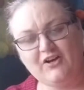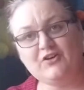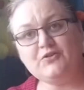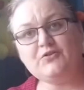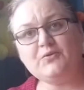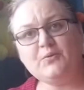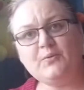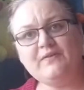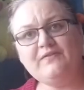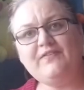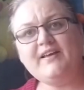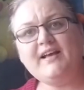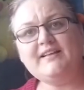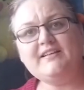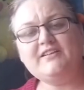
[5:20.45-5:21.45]
Because one
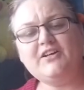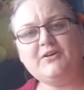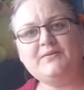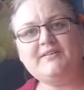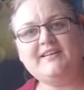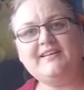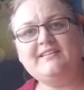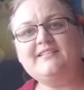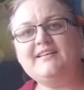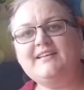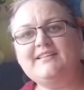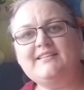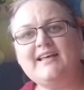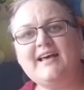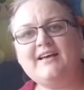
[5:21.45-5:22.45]
thing I did notice
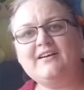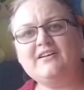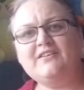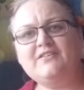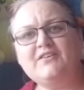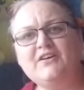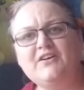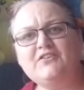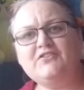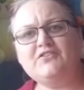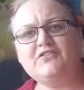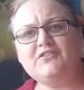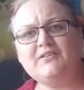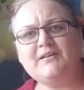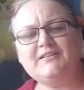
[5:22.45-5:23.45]
is that
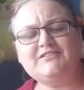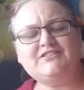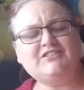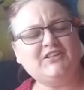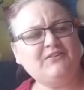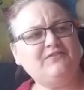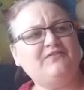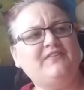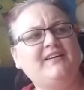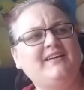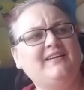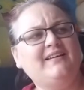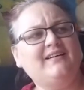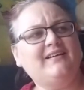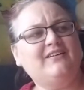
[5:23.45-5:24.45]

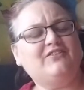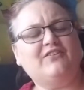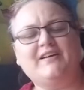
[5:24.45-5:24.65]
Sophie,